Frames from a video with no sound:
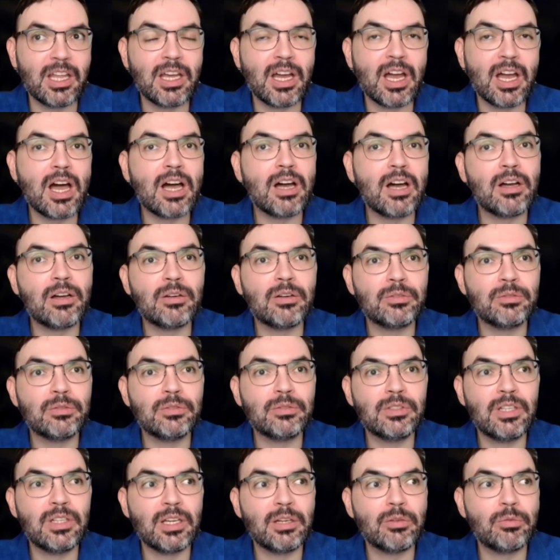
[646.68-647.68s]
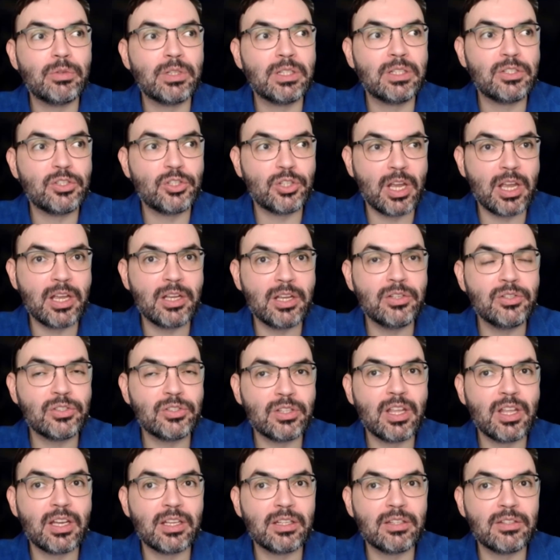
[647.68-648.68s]
and how they would
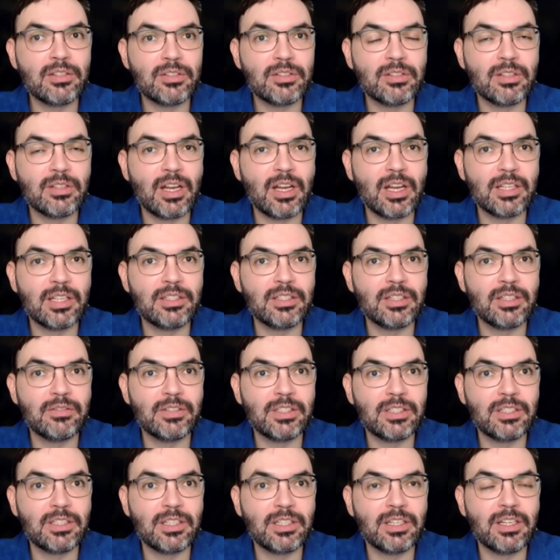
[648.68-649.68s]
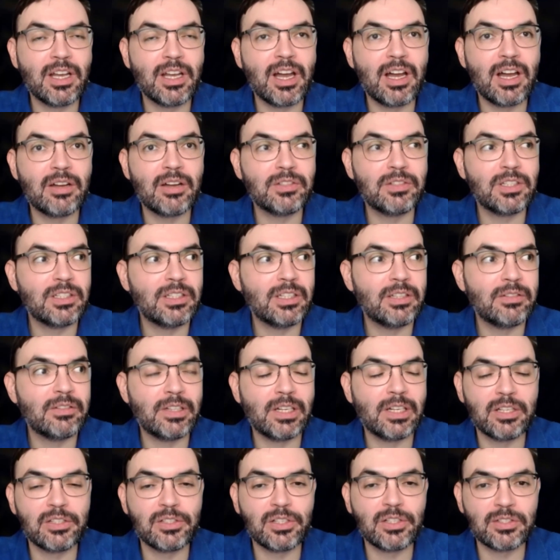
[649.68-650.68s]
change that activity after the
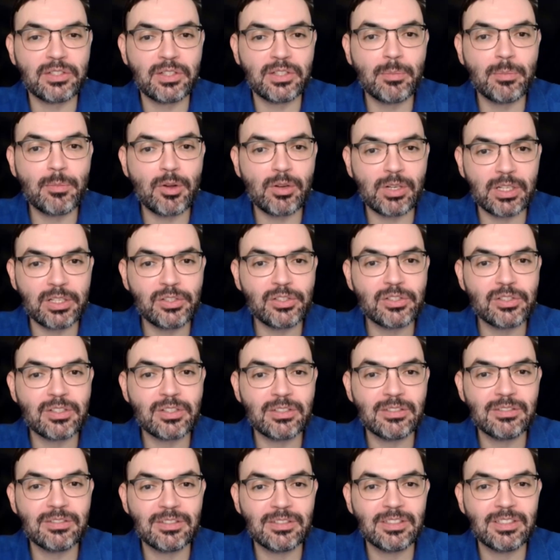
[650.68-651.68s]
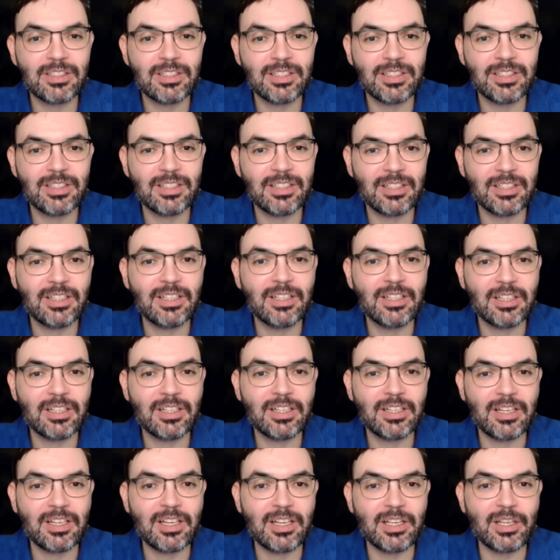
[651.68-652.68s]
village is demolished.
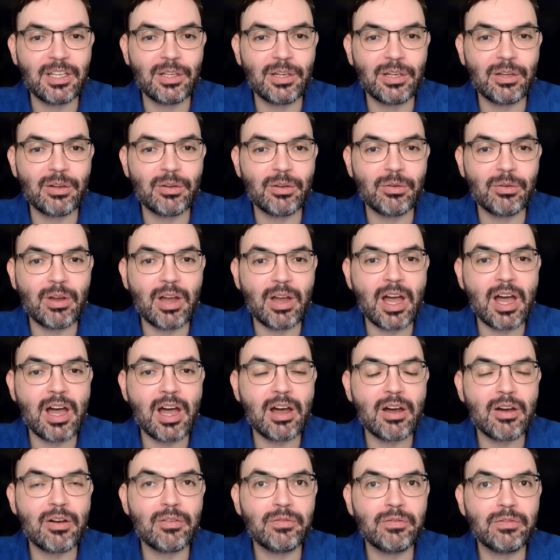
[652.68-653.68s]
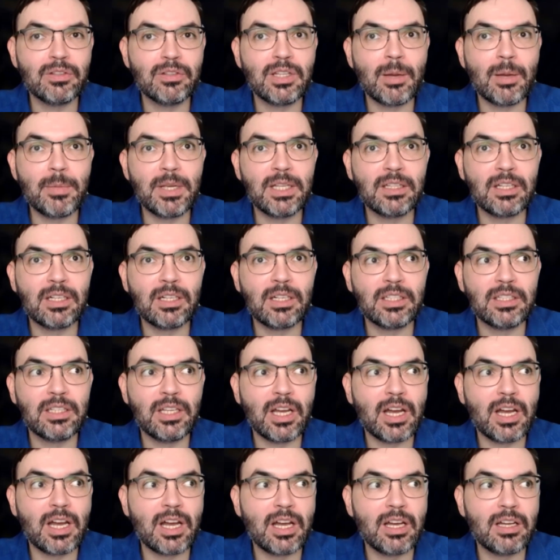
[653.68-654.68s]
You know, how fundamentally
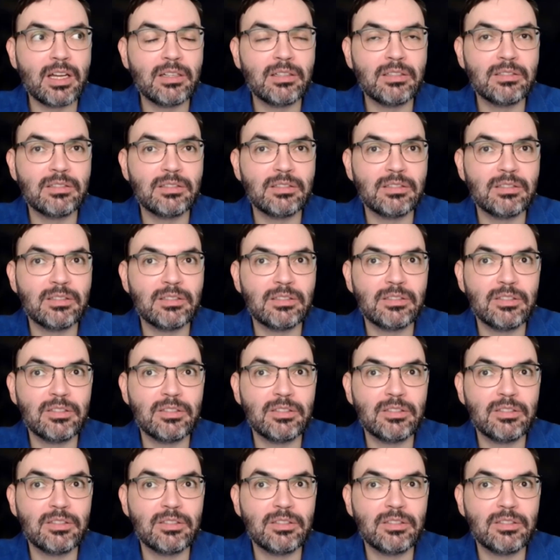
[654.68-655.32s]
they are